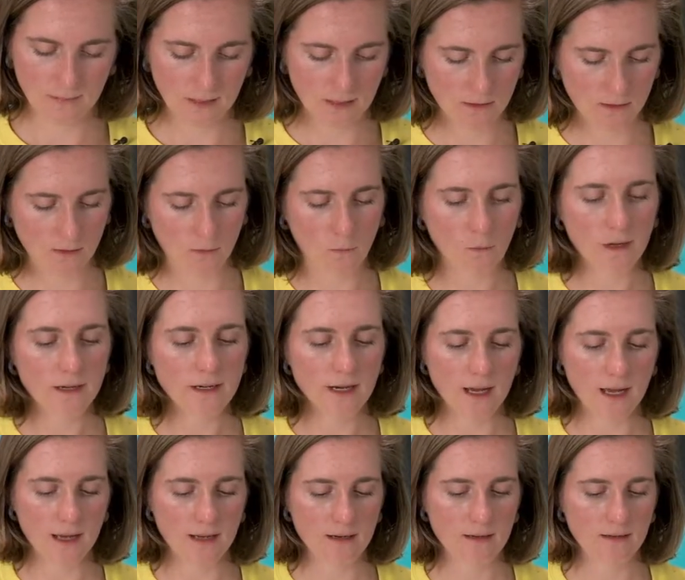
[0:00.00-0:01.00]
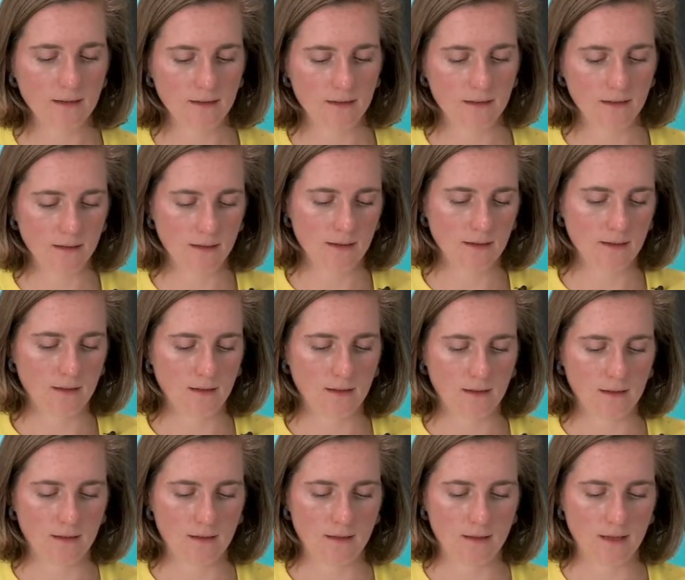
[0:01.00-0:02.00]
So one knot,
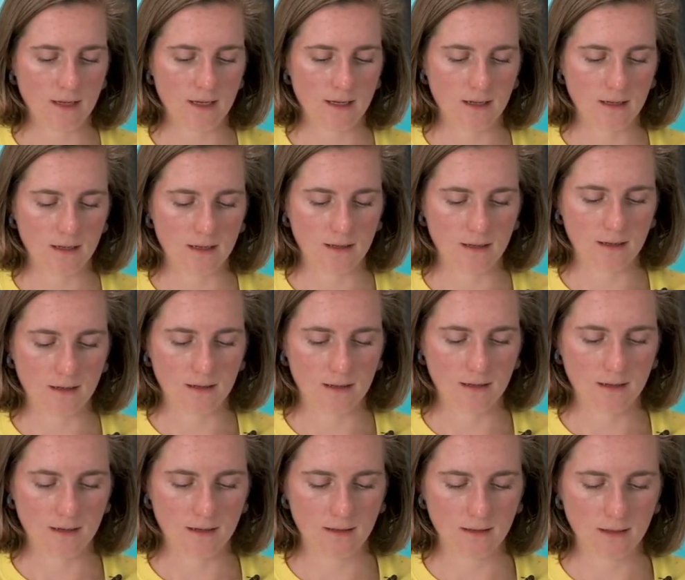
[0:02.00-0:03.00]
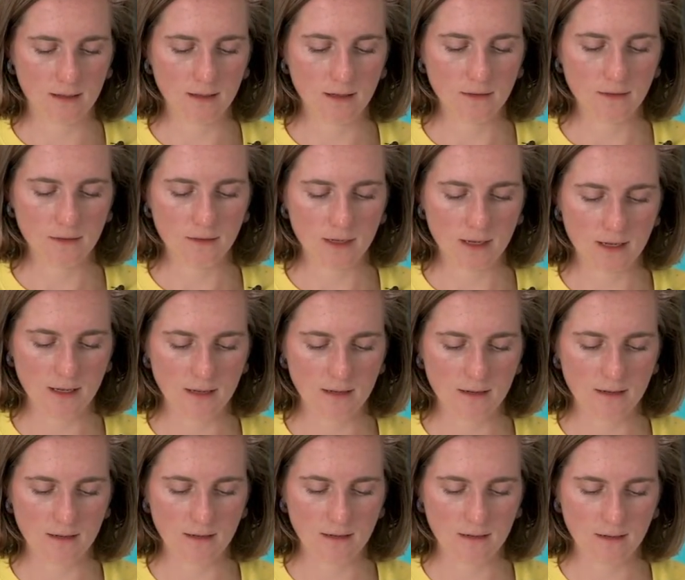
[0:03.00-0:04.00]
and then the other knot.
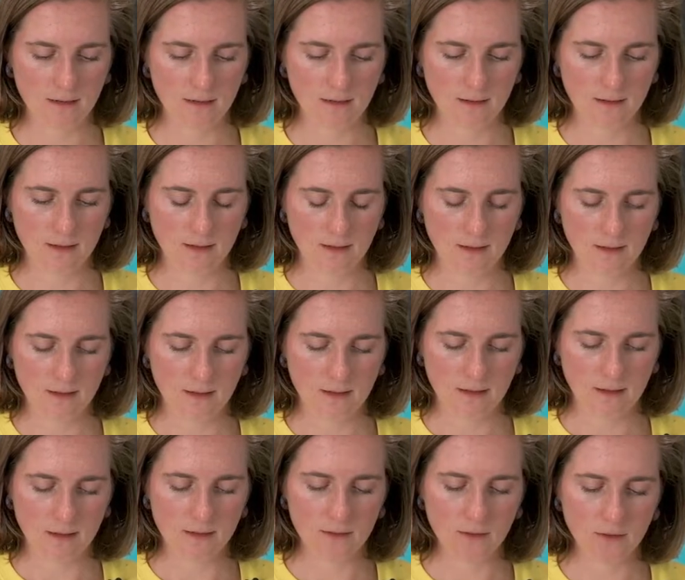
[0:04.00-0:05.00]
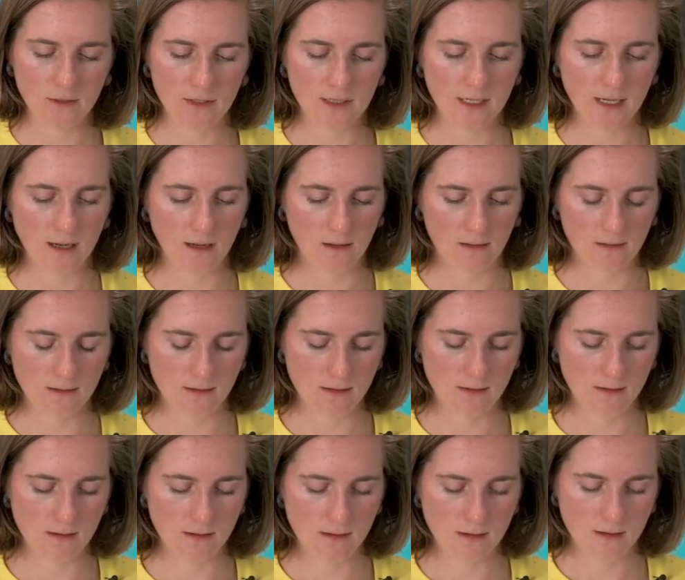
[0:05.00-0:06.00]
And as you can tell,
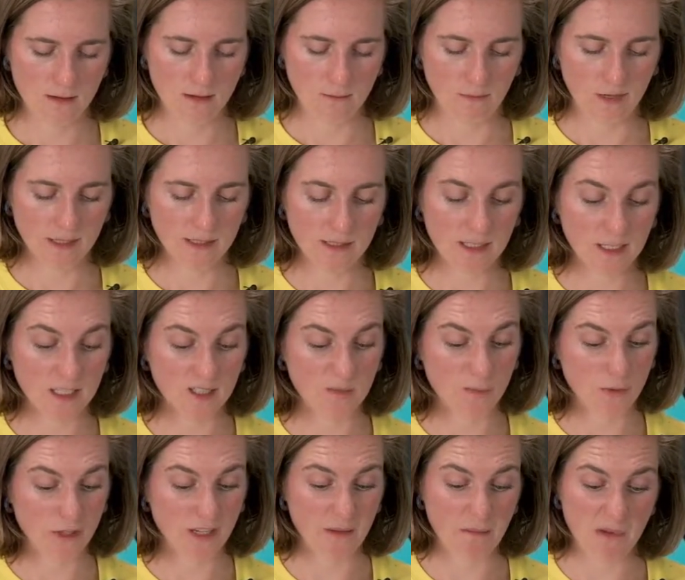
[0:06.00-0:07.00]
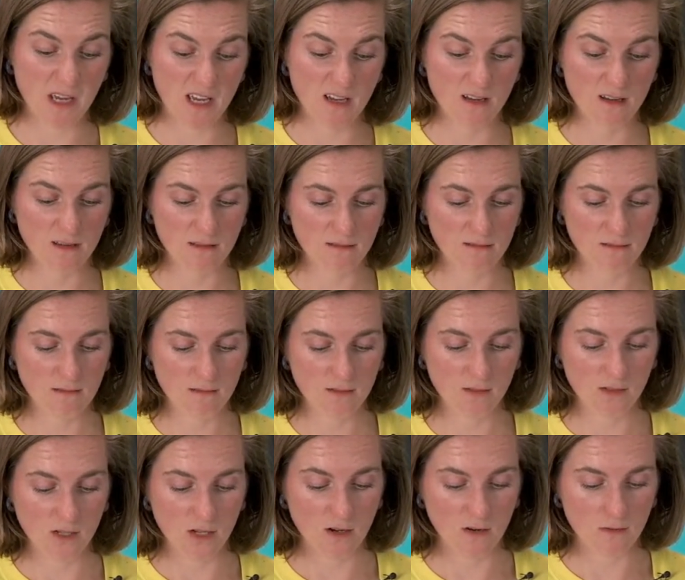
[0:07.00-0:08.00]
my stick is pretty big,
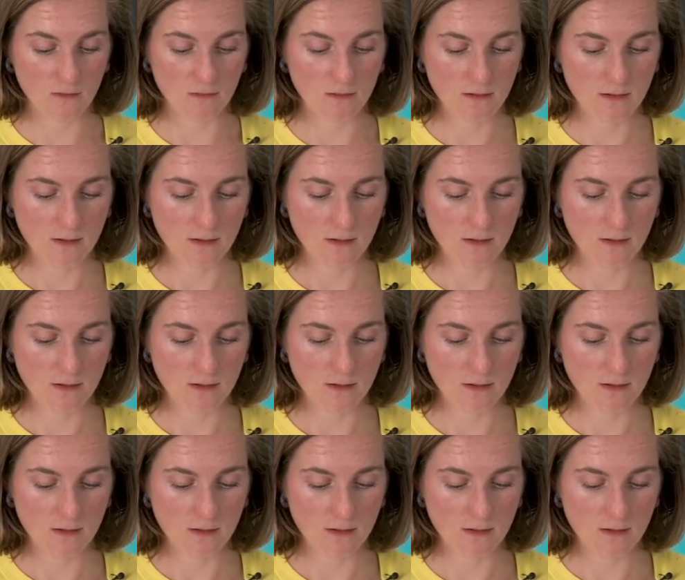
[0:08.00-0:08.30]
so